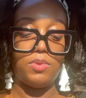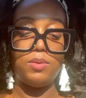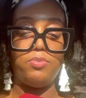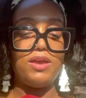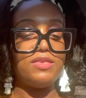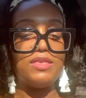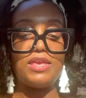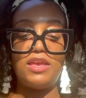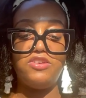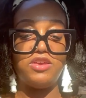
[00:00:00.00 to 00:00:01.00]

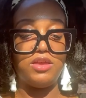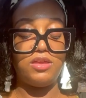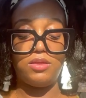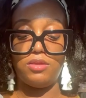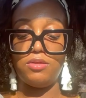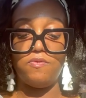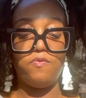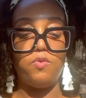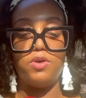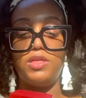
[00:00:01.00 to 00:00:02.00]
presentation
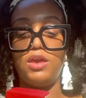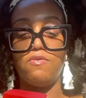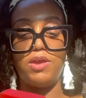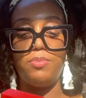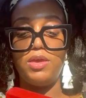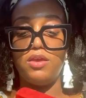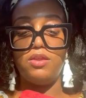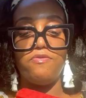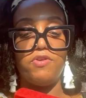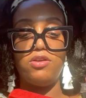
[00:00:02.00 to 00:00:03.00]
for the Arabian
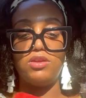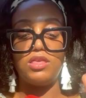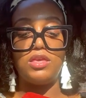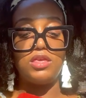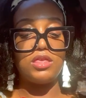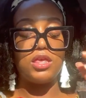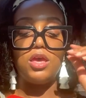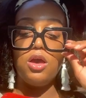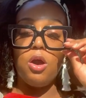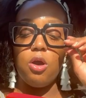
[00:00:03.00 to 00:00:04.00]
fragrances
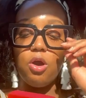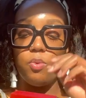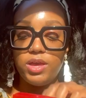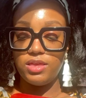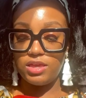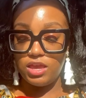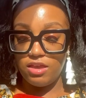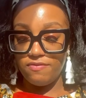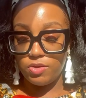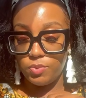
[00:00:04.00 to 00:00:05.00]
always
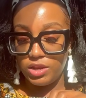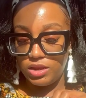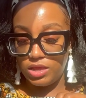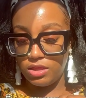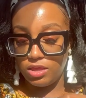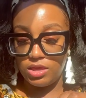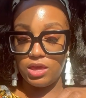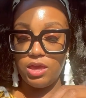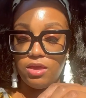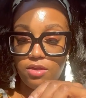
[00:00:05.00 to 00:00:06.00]
gives what it needs to
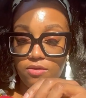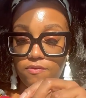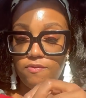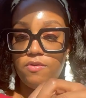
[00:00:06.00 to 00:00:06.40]
give.